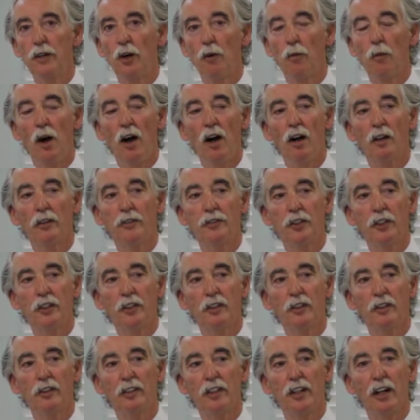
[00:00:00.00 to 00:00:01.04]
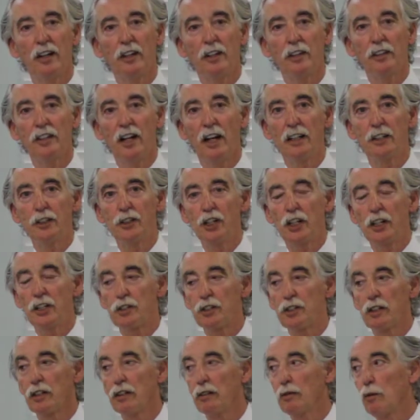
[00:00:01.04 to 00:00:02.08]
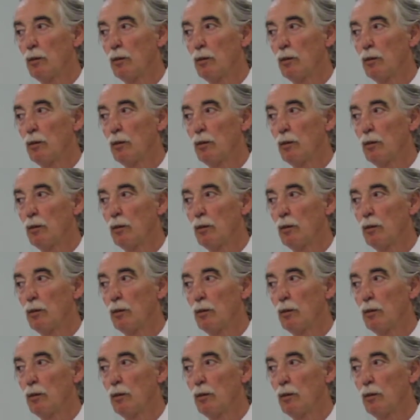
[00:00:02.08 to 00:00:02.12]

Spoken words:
a while to kind of digest it.